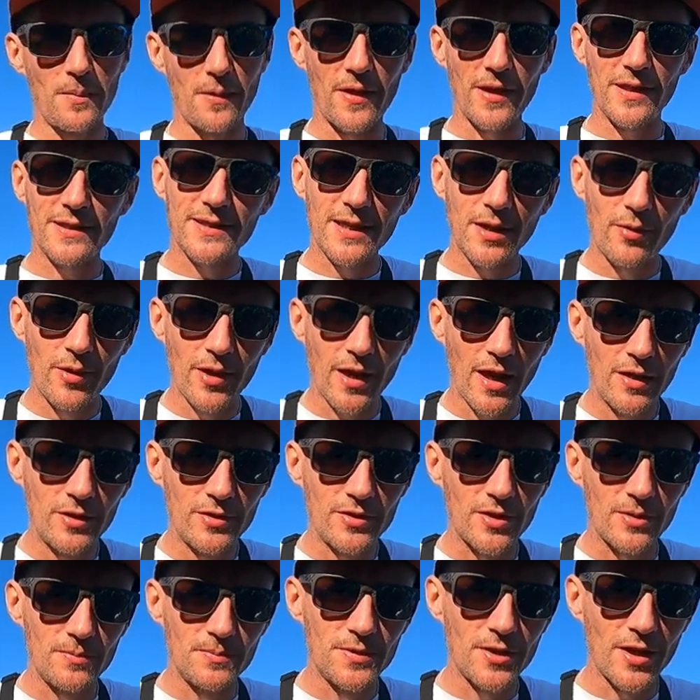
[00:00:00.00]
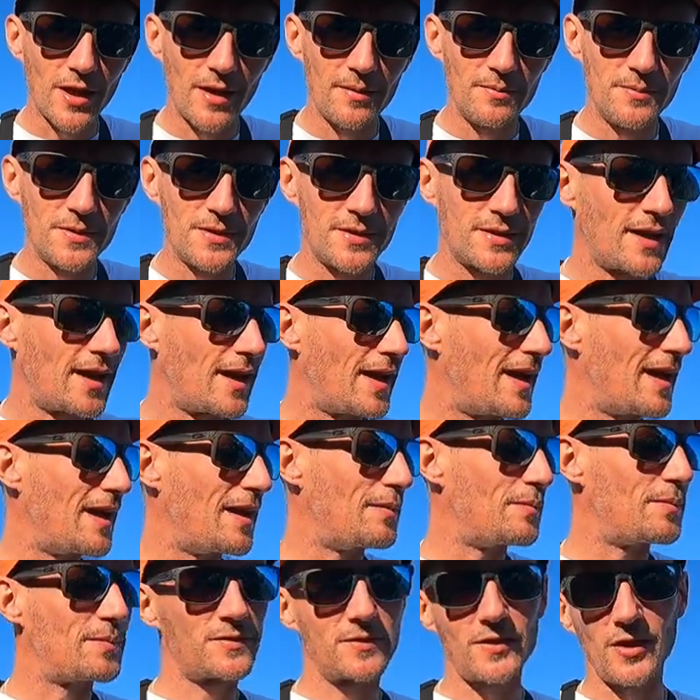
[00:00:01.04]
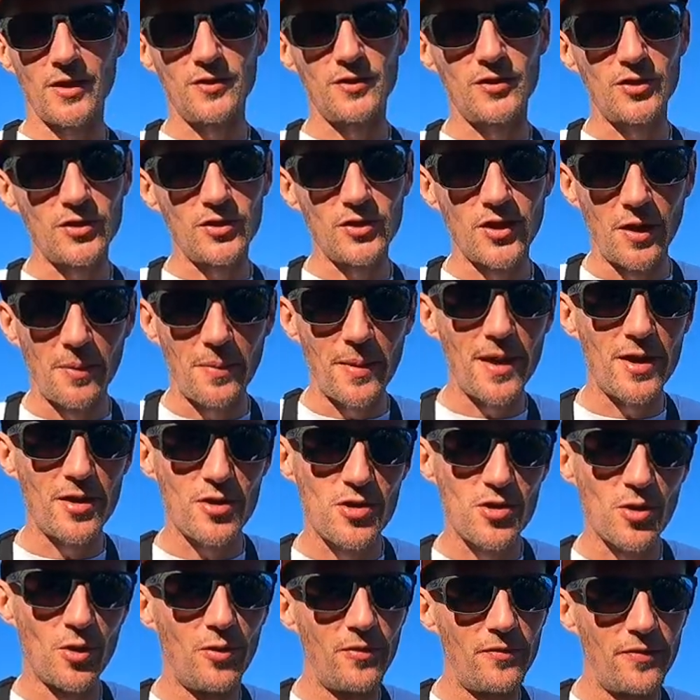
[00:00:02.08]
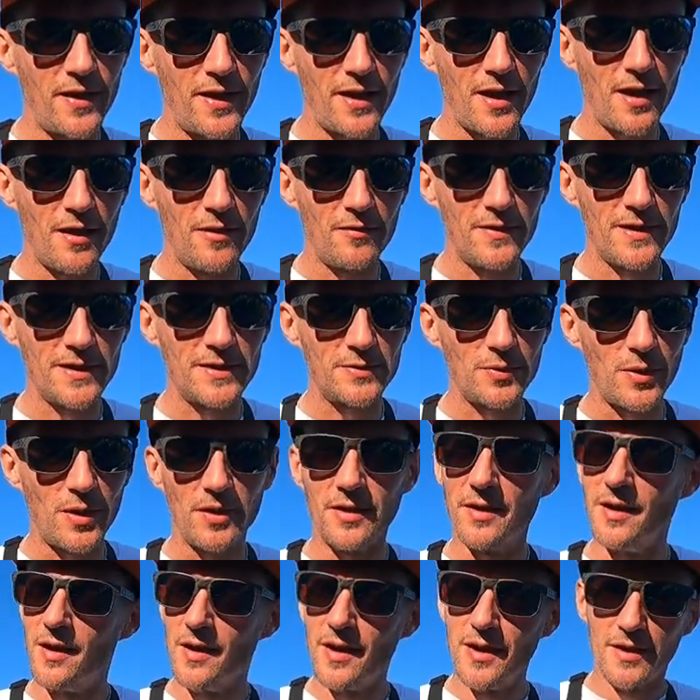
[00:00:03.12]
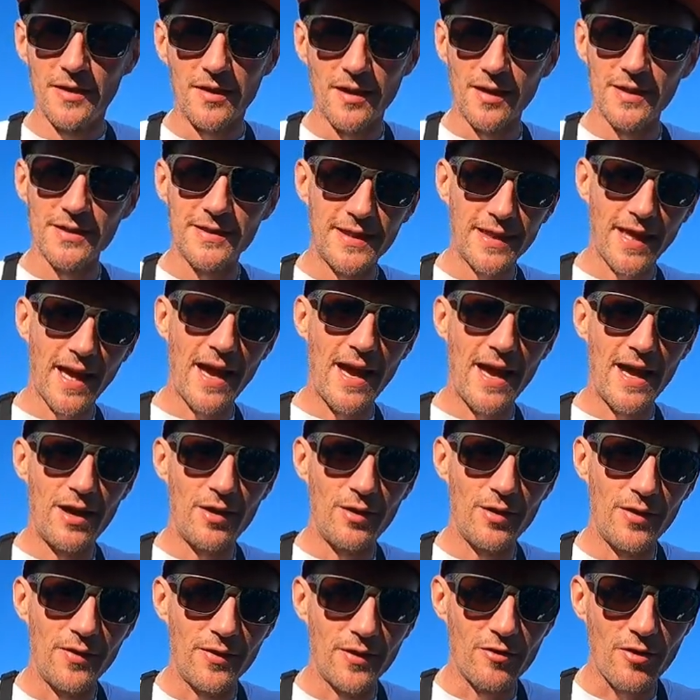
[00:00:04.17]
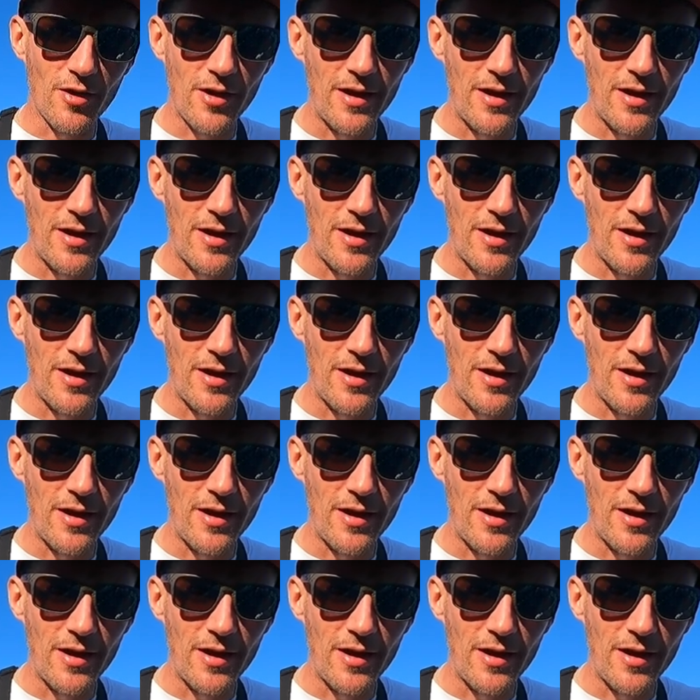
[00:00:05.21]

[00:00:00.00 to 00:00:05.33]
But that's how it goes sometimes. So it's just going to be a short video, this one. Nice to get out in the